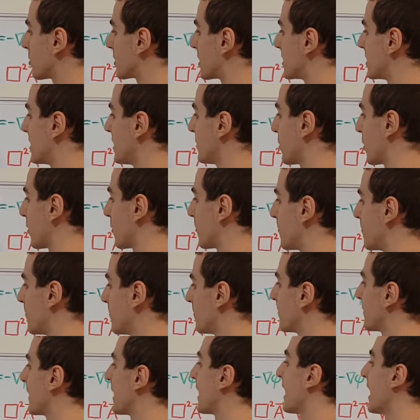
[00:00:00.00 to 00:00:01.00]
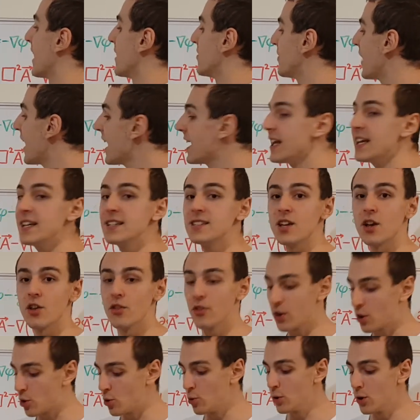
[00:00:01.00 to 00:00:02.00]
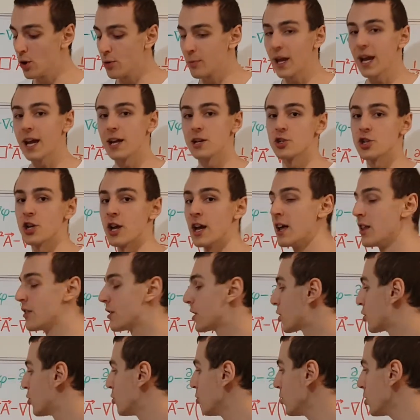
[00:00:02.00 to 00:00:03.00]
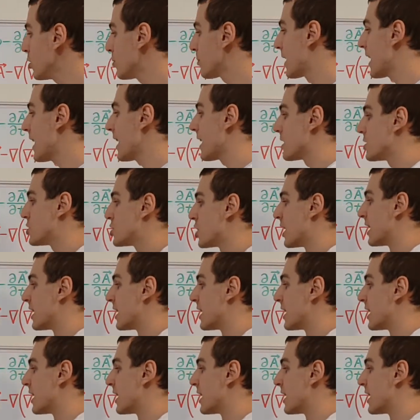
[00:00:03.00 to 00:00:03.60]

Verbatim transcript: to zero, and that is the Coulomb gauge. The Coulomb gauge